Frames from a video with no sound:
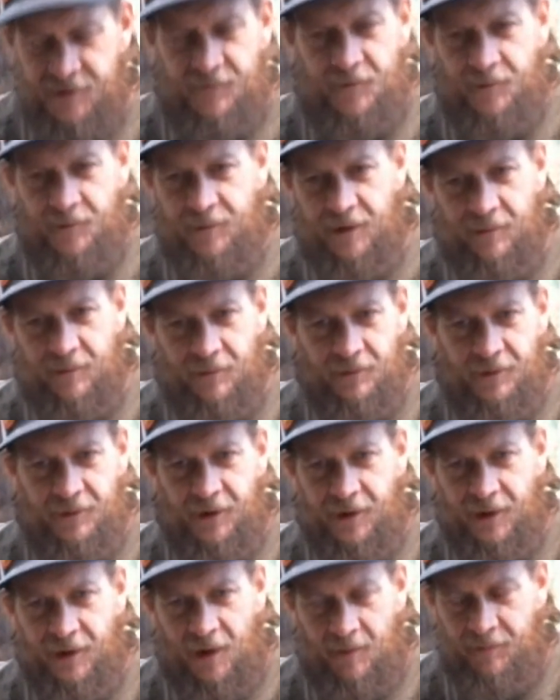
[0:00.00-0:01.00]
for people who
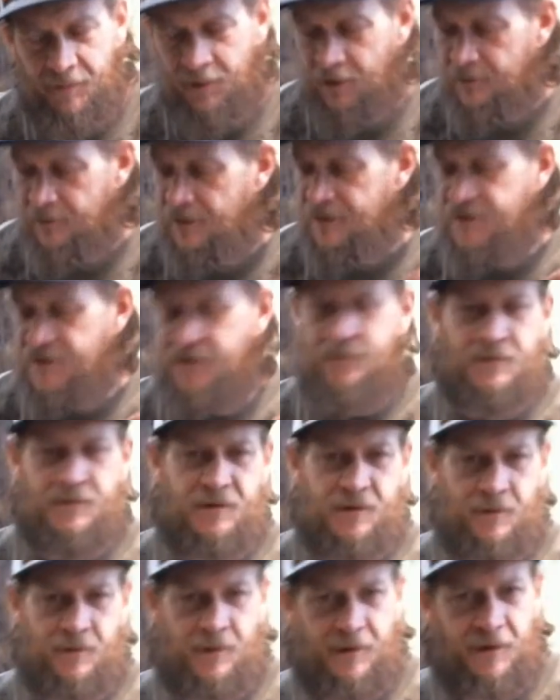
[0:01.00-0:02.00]
didn't have permits. It was
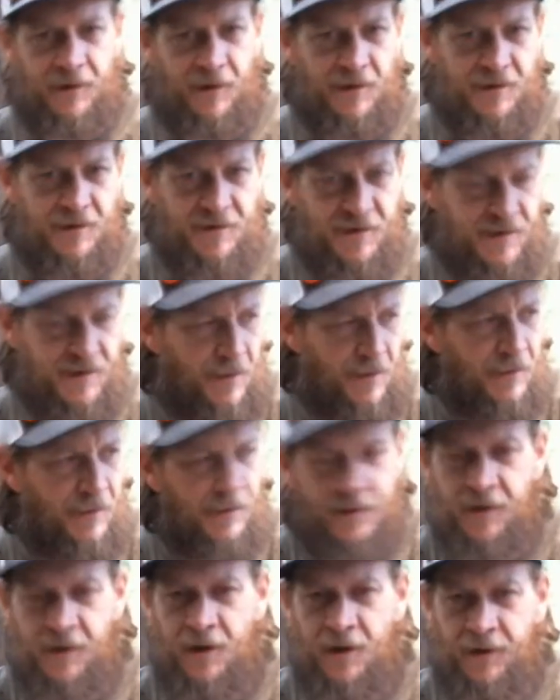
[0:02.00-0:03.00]
going to start
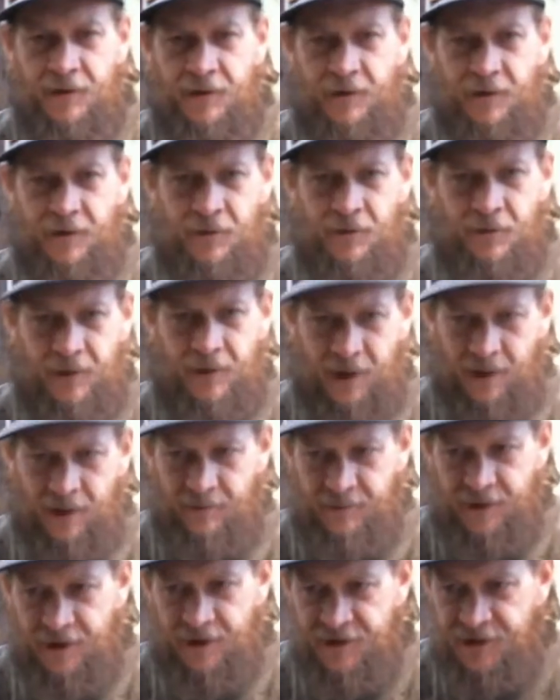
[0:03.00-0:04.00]
looking like the good old camp
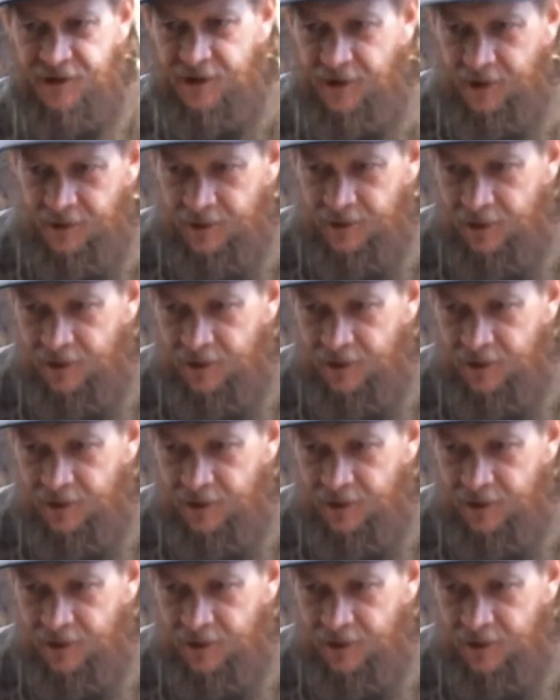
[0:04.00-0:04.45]
days again.